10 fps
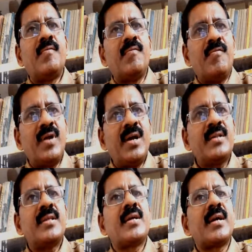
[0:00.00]
Where
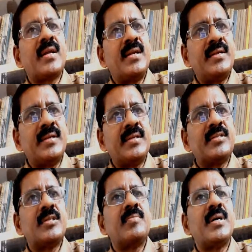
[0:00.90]
the current
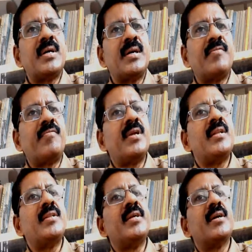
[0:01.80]
risk bearer
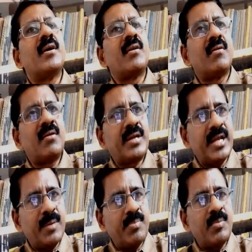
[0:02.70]
feel they are not
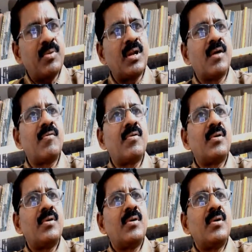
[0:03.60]
capable of
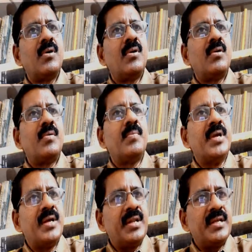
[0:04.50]

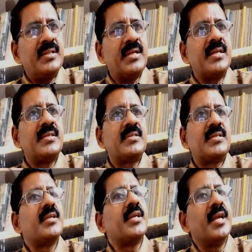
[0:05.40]
bearing the risk
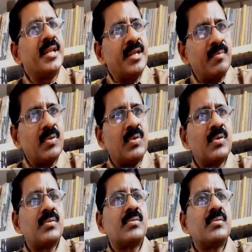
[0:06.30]
anymore,
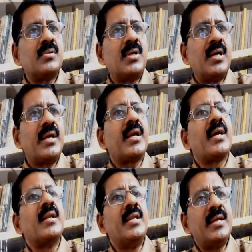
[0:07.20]

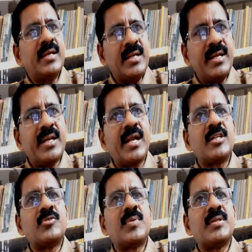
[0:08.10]
can legally
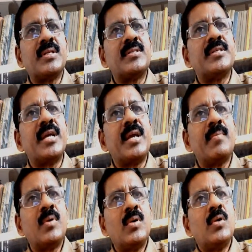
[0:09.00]
transfer the
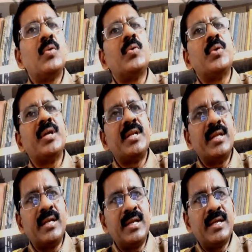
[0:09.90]
same to any
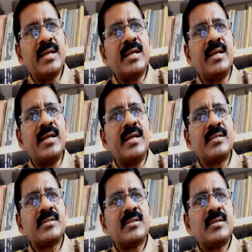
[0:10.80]
legal heirs
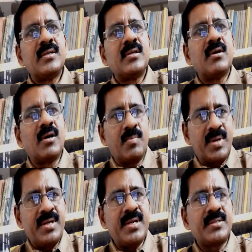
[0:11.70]
or
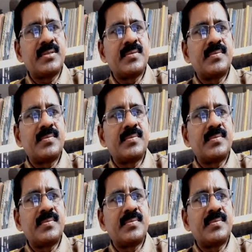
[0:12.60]
buyers.